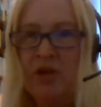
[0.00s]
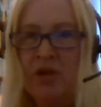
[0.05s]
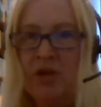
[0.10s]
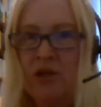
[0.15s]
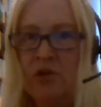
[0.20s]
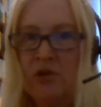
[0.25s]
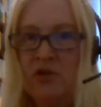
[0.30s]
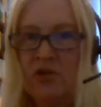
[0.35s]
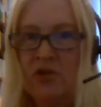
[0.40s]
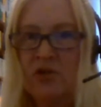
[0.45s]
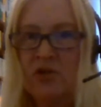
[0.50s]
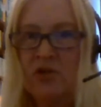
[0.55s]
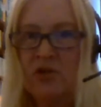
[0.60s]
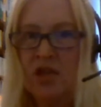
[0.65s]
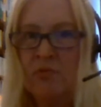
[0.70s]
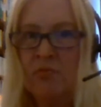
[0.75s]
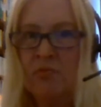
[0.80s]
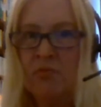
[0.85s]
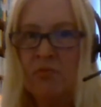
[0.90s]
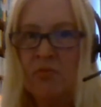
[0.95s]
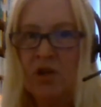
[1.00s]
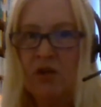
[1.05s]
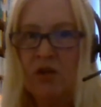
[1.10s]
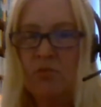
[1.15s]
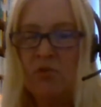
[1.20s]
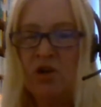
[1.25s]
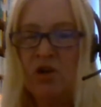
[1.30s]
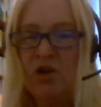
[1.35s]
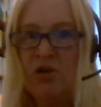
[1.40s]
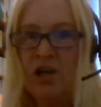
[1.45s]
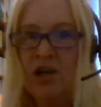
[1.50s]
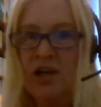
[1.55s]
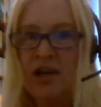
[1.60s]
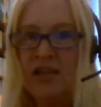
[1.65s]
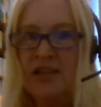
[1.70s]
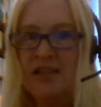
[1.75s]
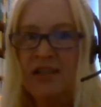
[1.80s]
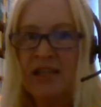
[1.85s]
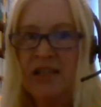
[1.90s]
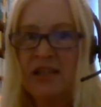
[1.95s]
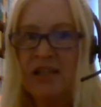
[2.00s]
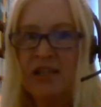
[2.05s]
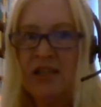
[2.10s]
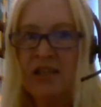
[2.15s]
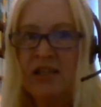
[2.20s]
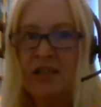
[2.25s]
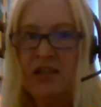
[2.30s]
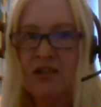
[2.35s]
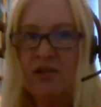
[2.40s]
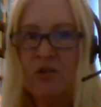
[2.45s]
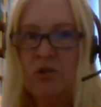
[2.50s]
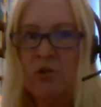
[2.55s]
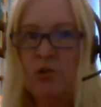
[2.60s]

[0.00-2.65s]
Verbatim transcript: because um, we realized that not